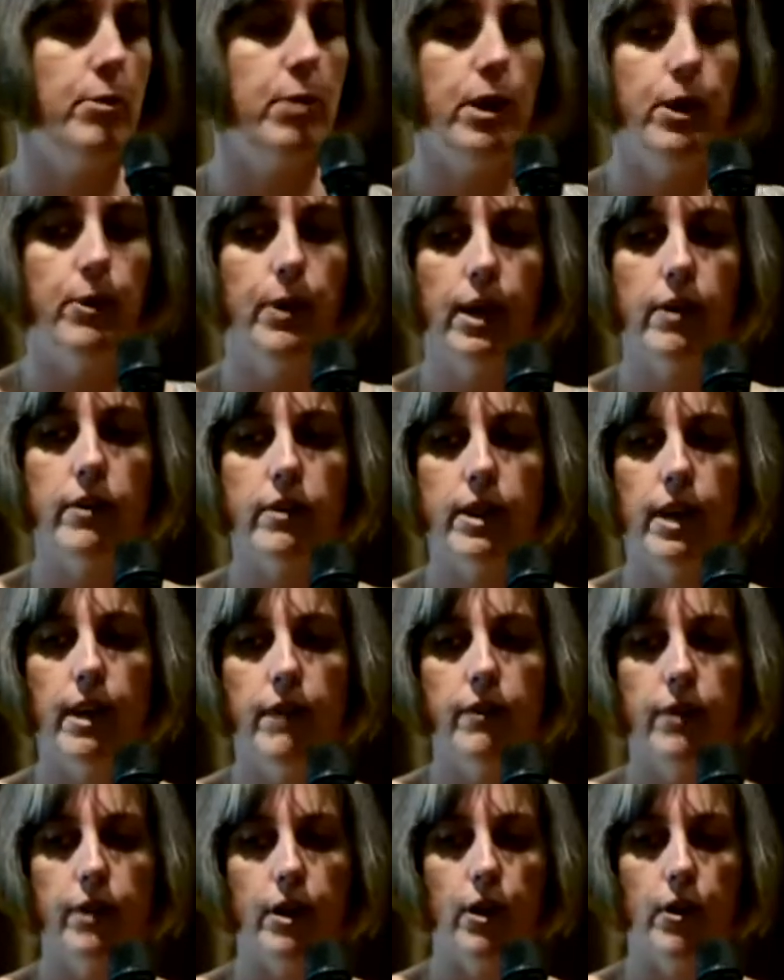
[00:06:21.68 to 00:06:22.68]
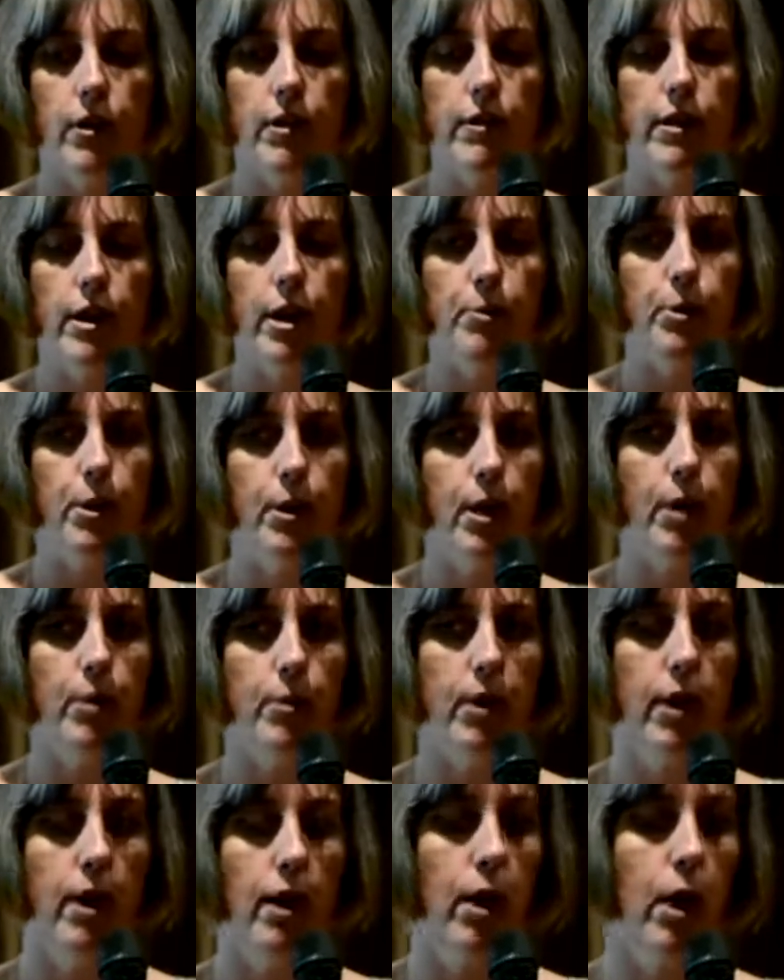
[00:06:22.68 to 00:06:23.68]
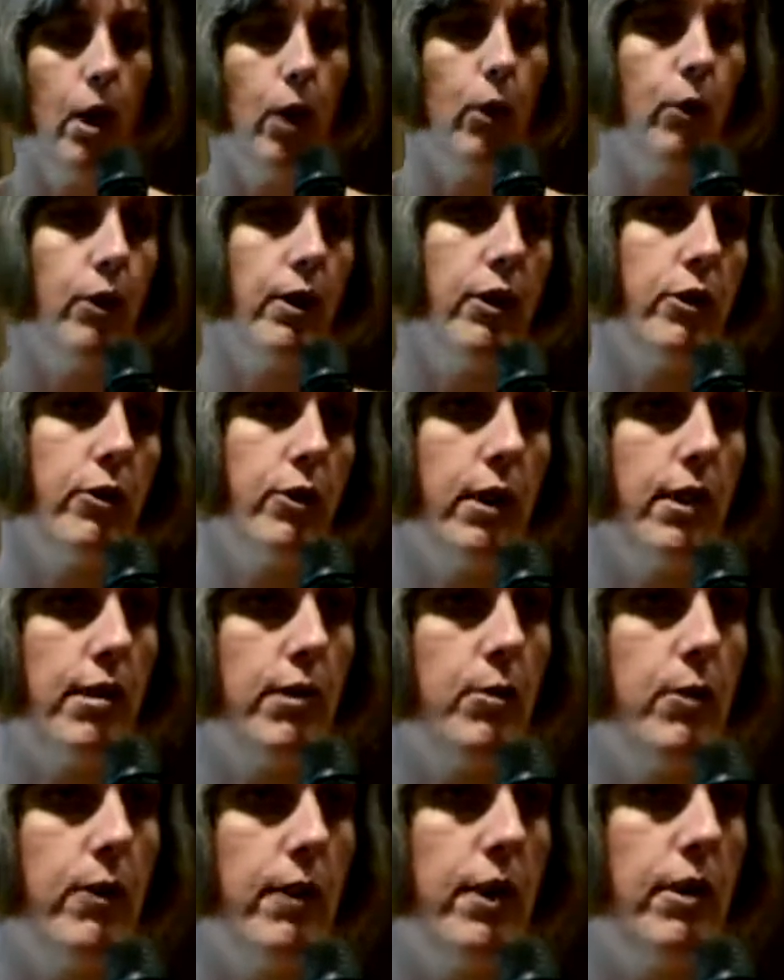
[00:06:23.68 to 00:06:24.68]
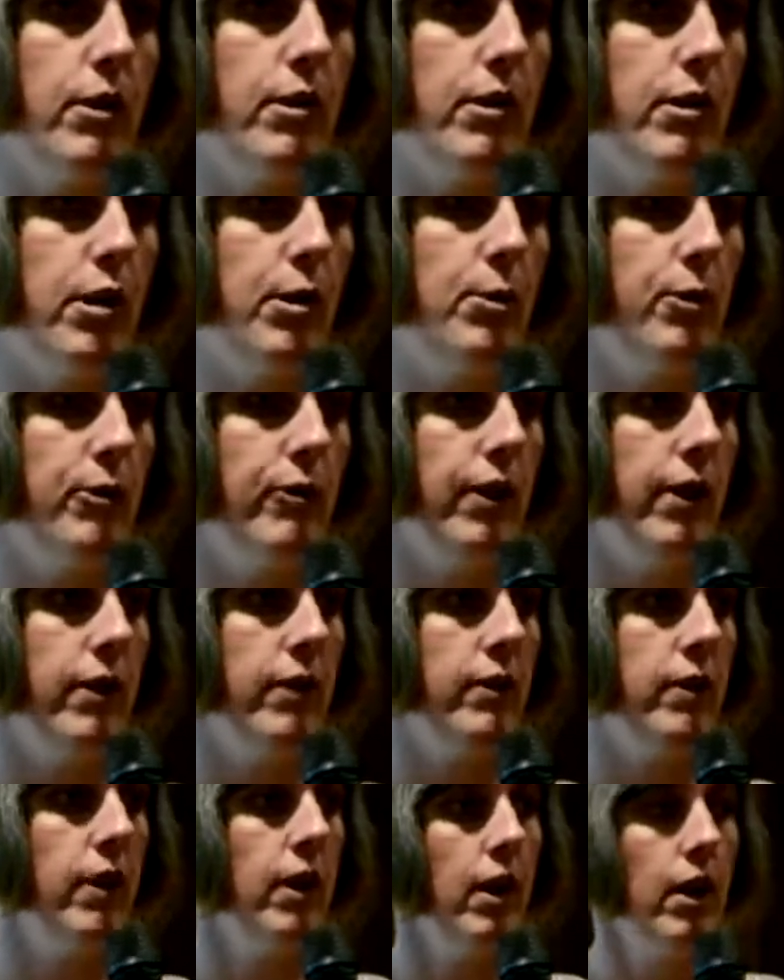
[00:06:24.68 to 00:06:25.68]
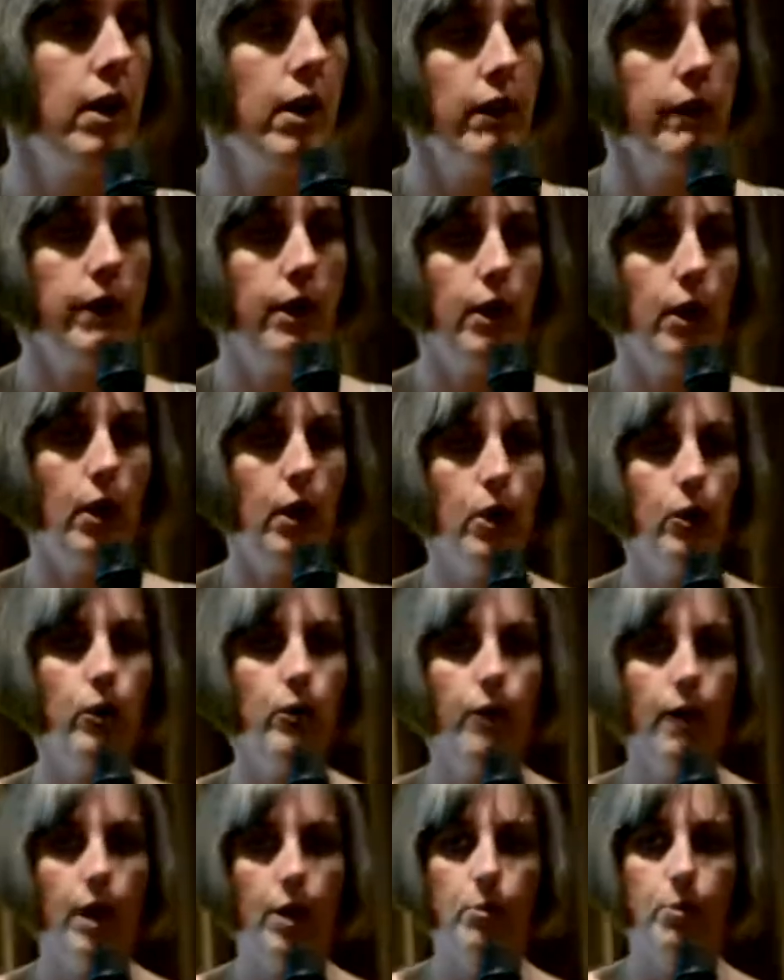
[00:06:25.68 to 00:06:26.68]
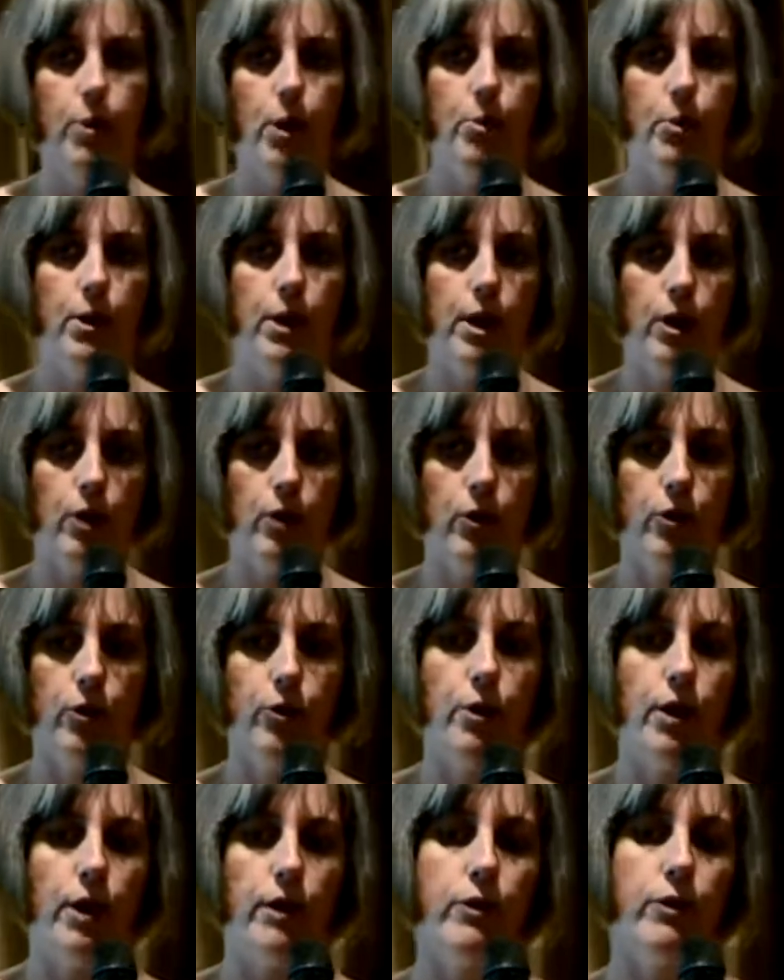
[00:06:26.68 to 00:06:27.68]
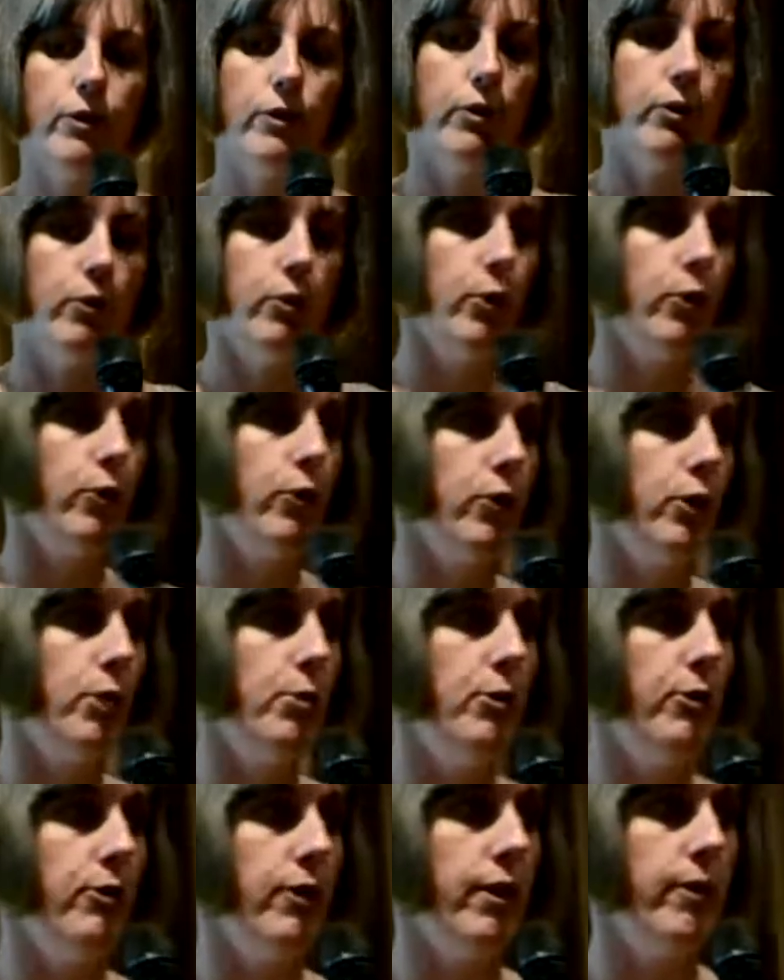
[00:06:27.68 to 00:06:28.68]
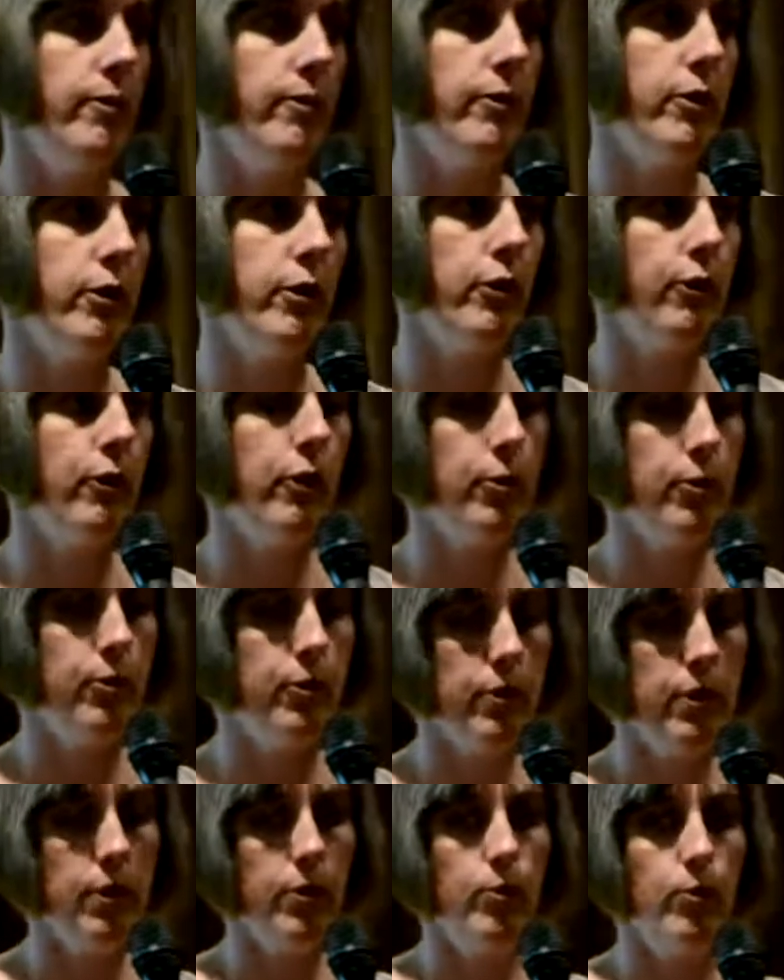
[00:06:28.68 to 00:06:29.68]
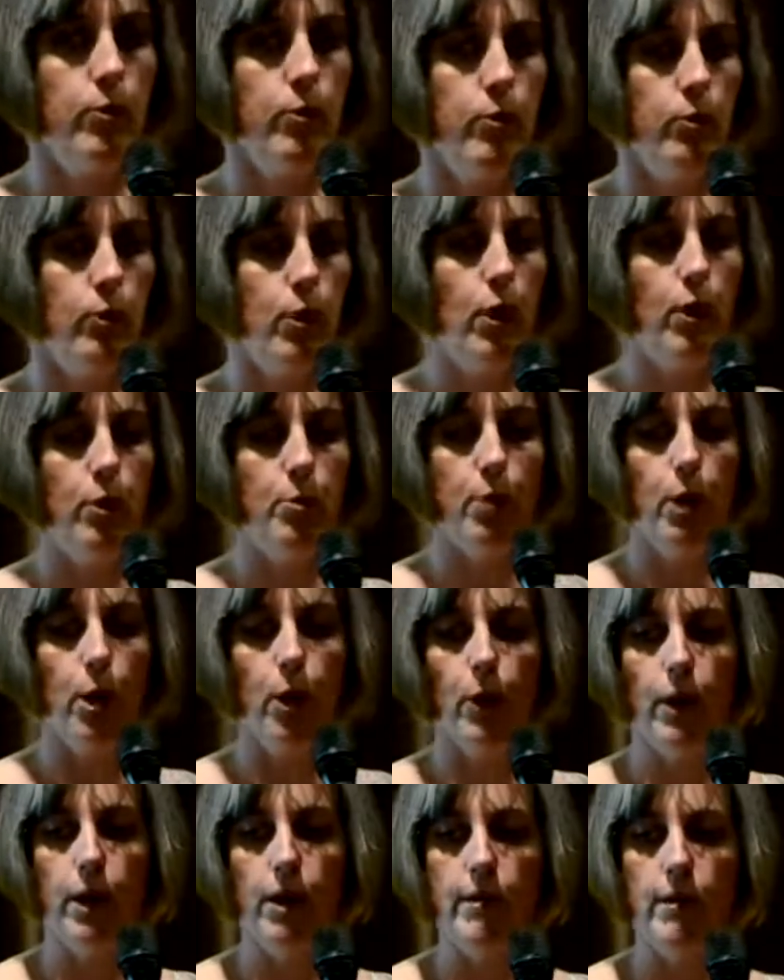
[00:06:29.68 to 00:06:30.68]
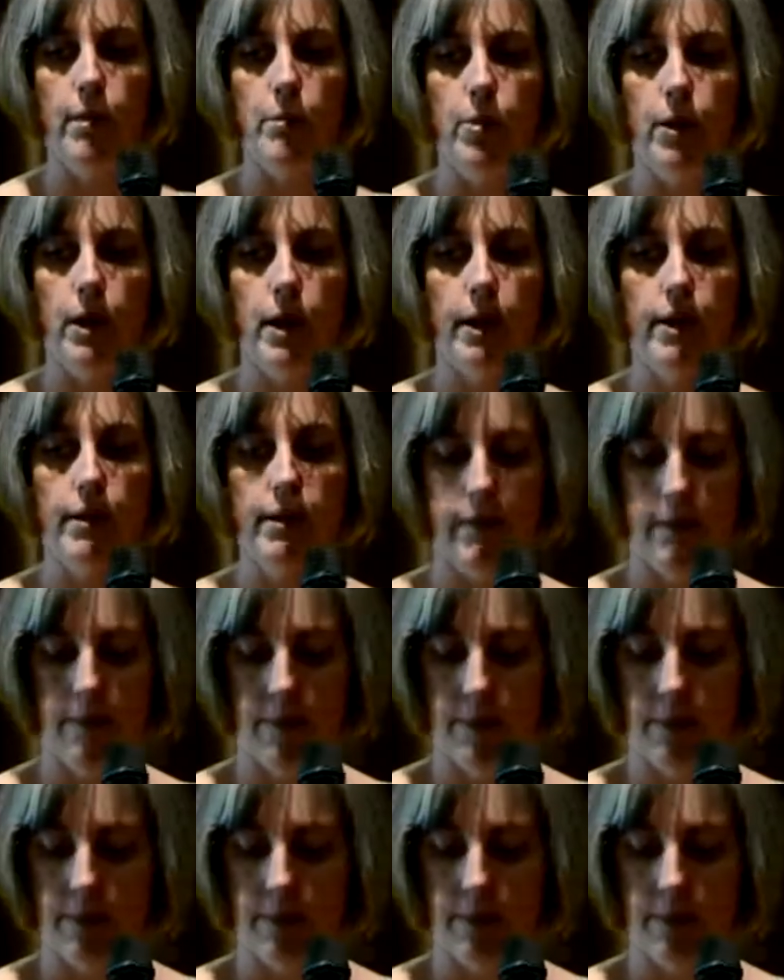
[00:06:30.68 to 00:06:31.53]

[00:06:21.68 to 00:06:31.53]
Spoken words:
but you actually have to go and set up a holding trust within your super fund that holds that property on trust for the super fund, just for while the borrowing is in place.